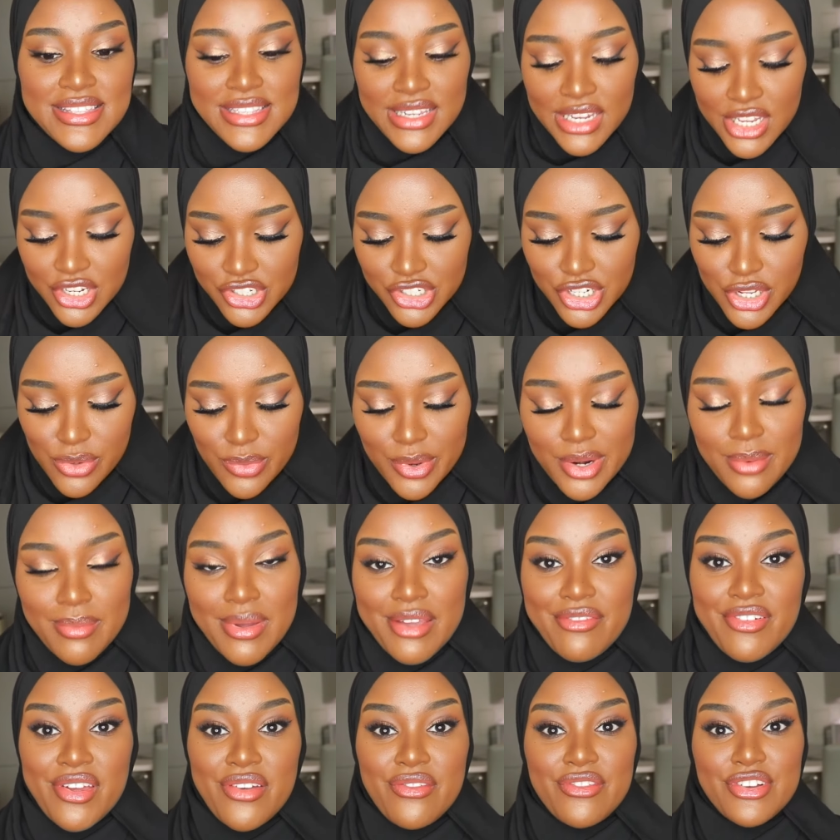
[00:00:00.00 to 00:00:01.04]
literally one of my
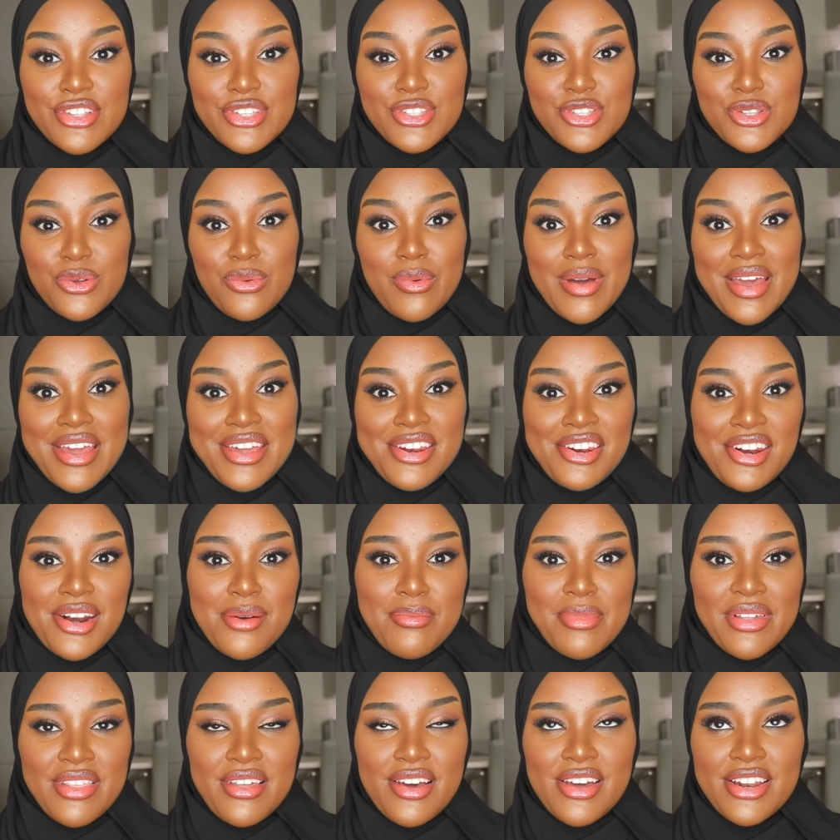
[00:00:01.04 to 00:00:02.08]
favorites to wear in
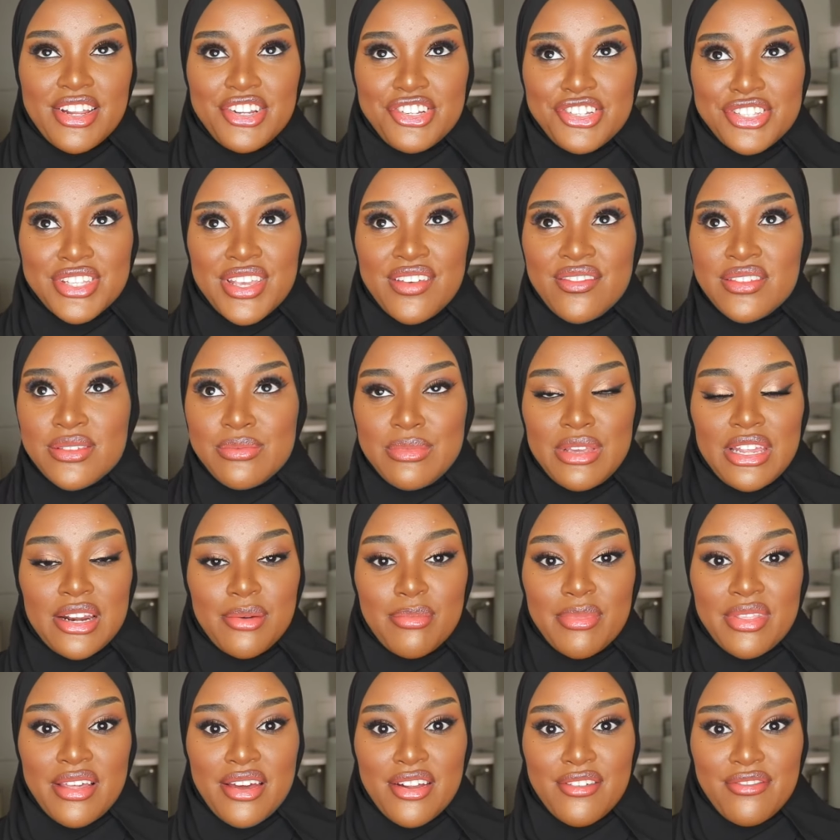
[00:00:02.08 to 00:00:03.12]
Ramadan. It just gives me
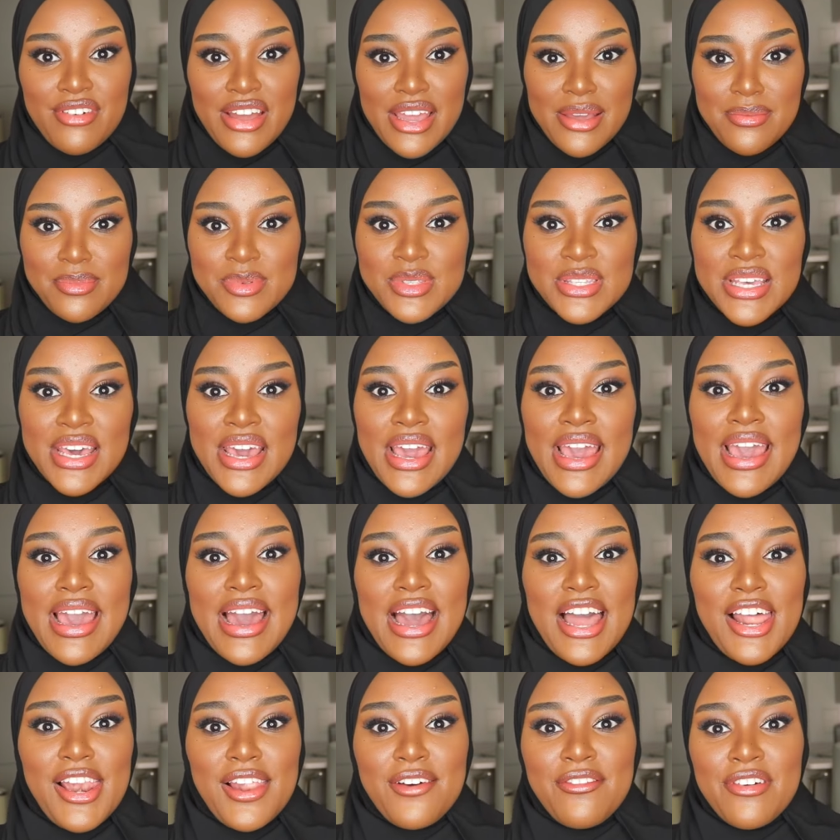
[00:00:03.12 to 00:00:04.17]
Ramadan vibes.
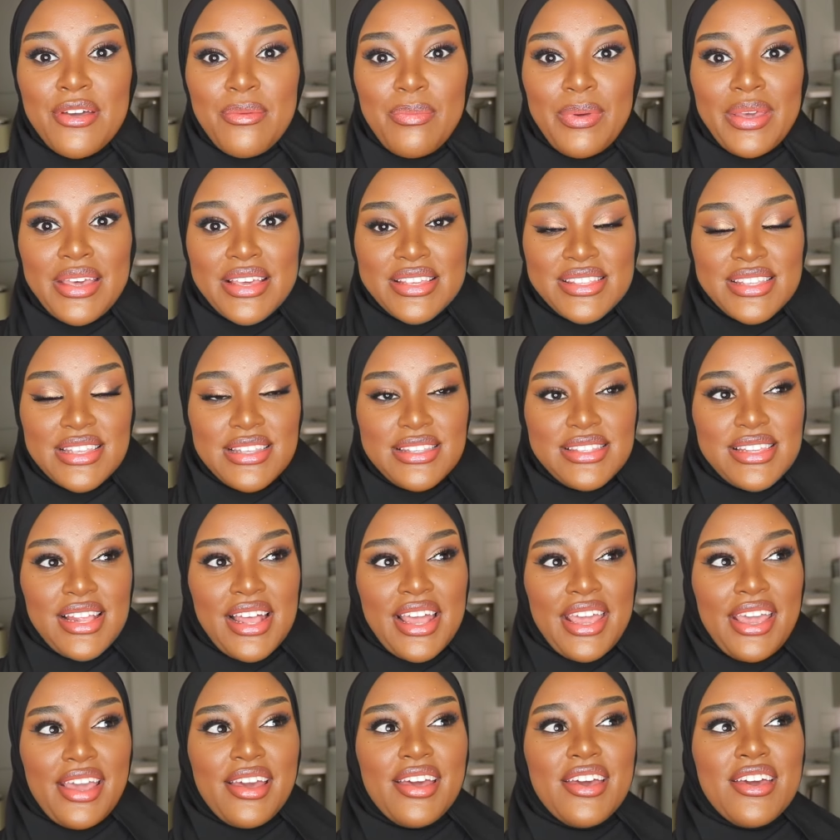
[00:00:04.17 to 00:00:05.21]
I love it because it's
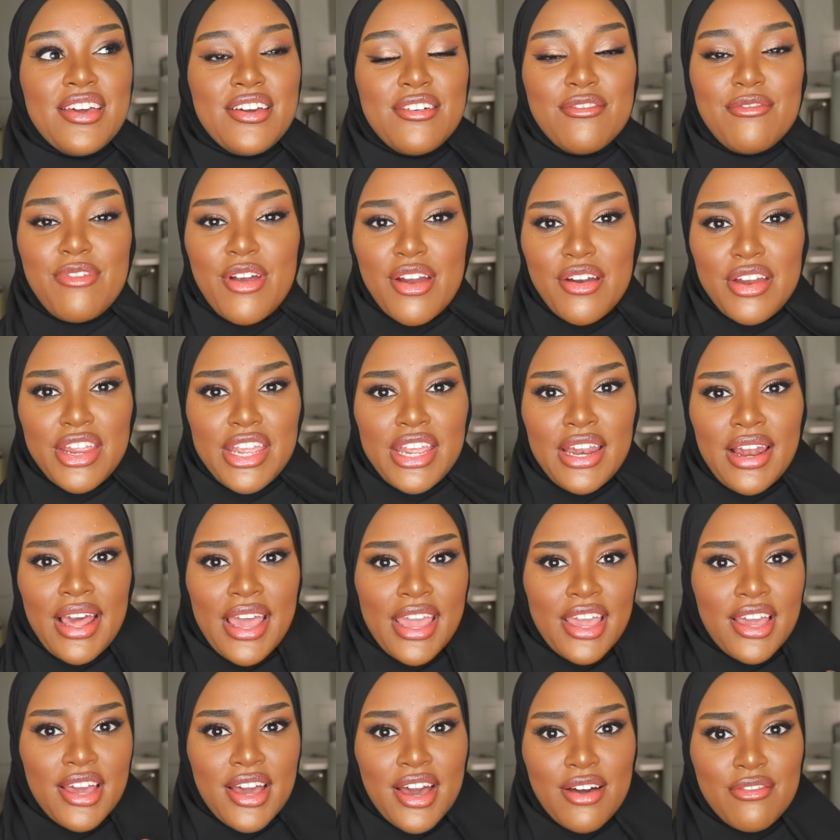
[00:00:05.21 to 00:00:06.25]
like very
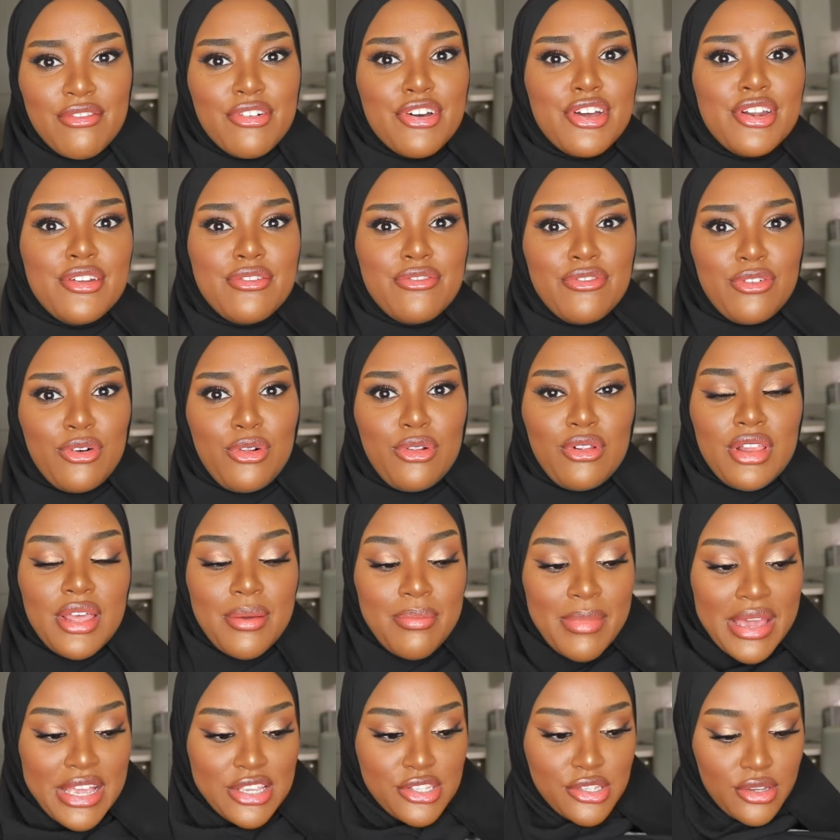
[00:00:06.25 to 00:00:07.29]
like covered, full. It
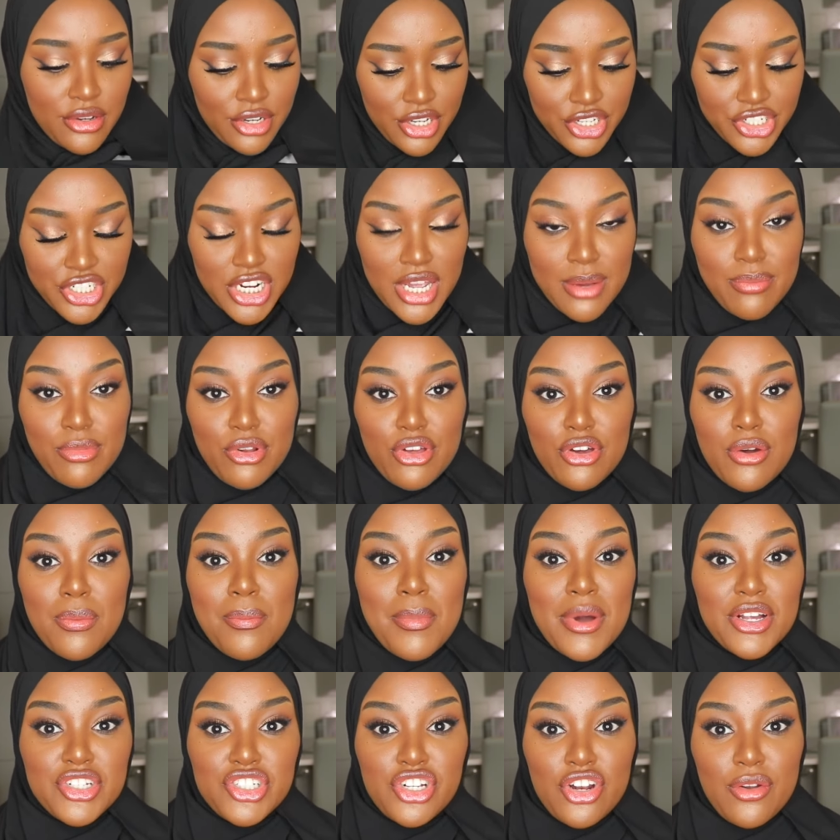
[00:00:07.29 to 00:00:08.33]
makes your hijab look
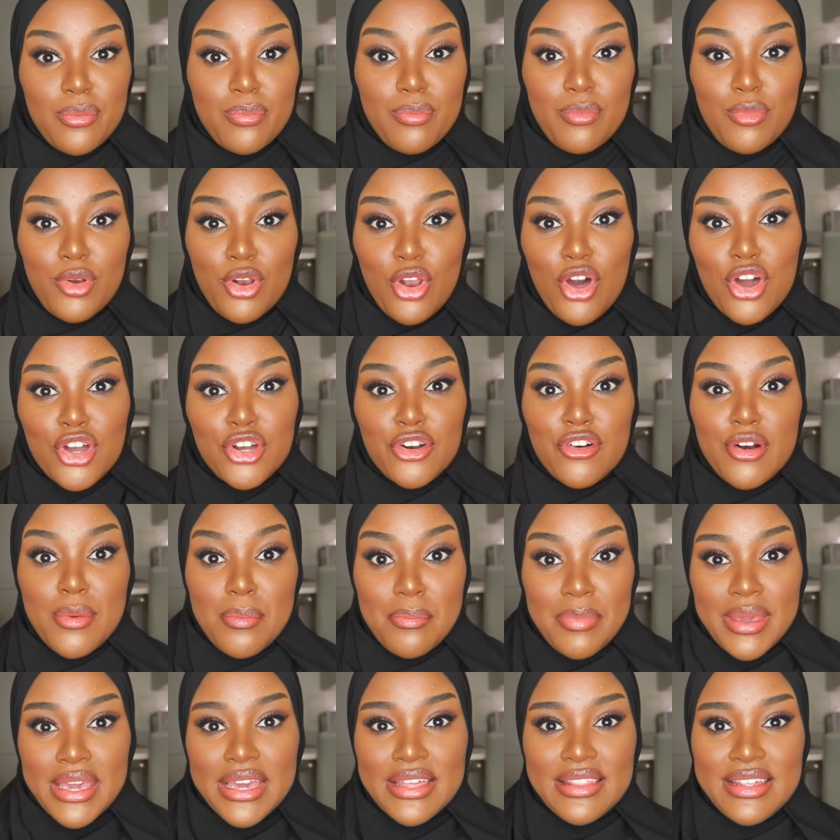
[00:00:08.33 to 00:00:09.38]
much longer
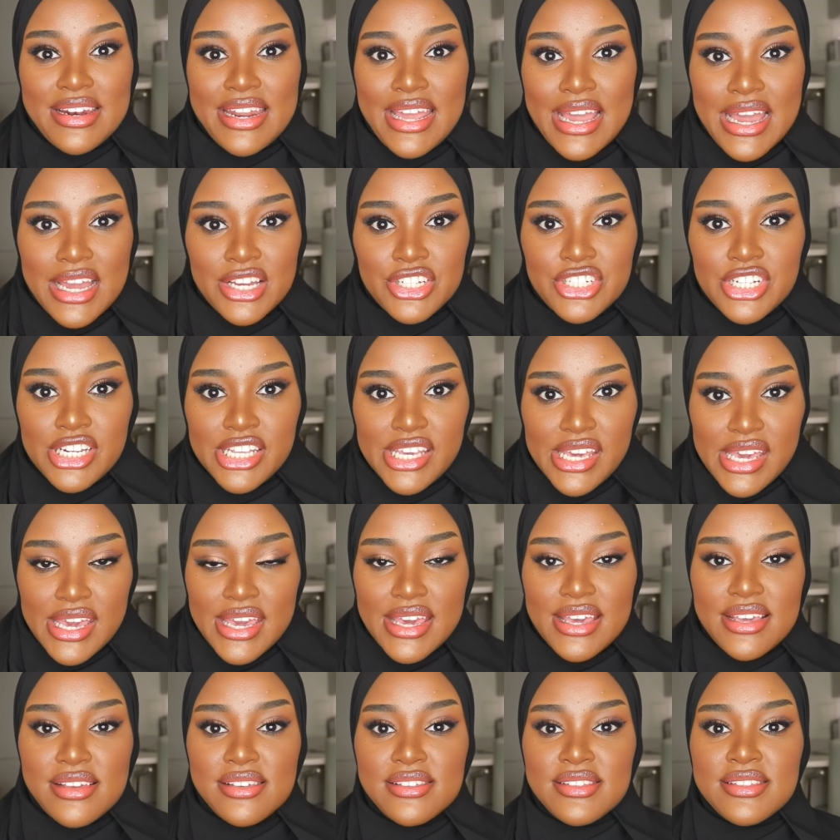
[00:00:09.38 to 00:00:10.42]
and bigger than it actually
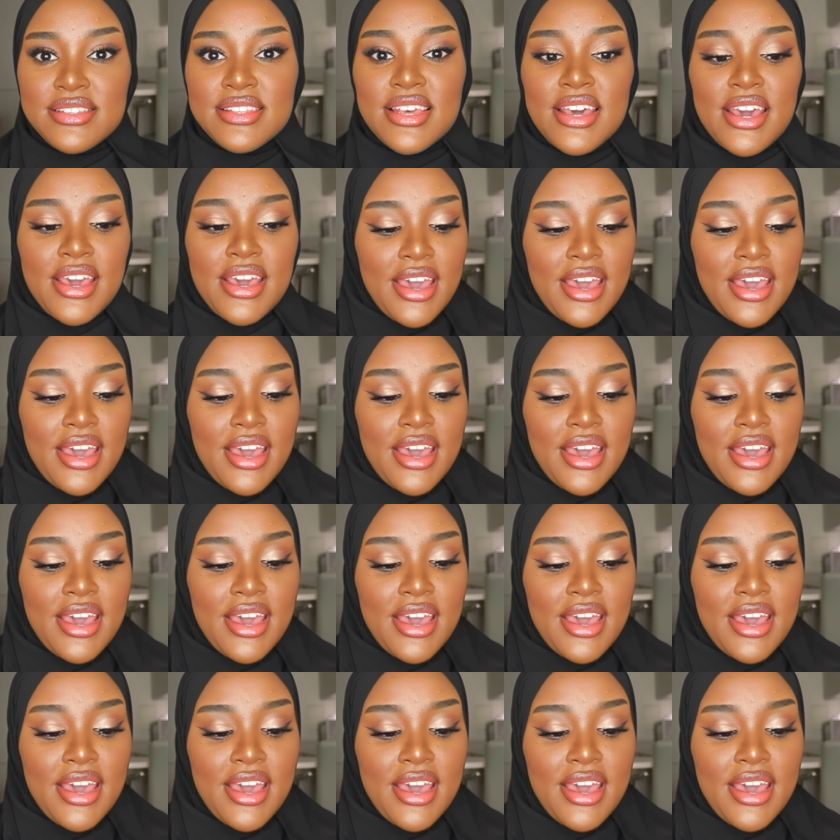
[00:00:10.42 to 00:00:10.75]
is.